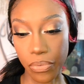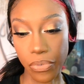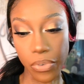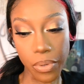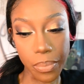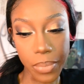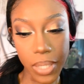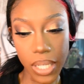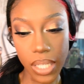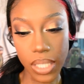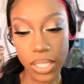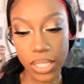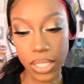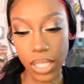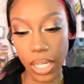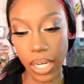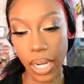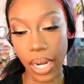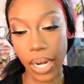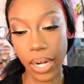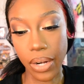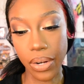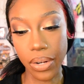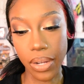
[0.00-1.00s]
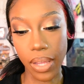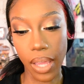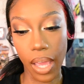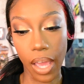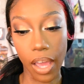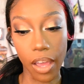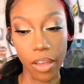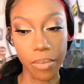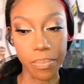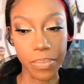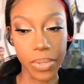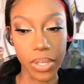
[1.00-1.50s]
For me, it's like I already
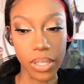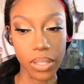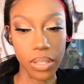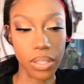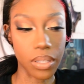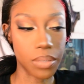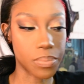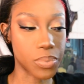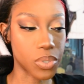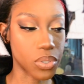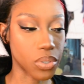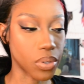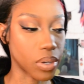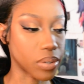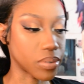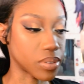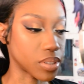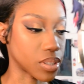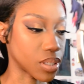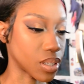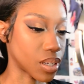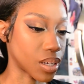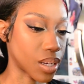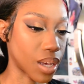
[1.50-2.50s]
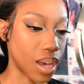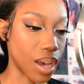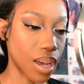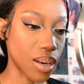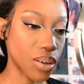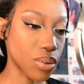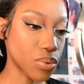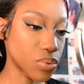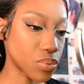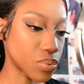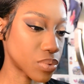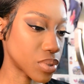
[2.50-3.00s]
have big lips, so I was like, I
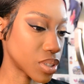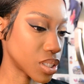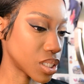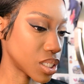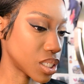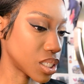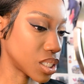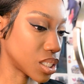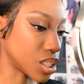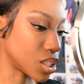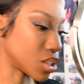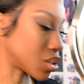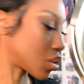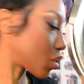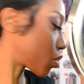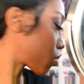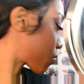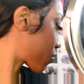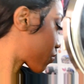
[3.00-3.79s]
don't really know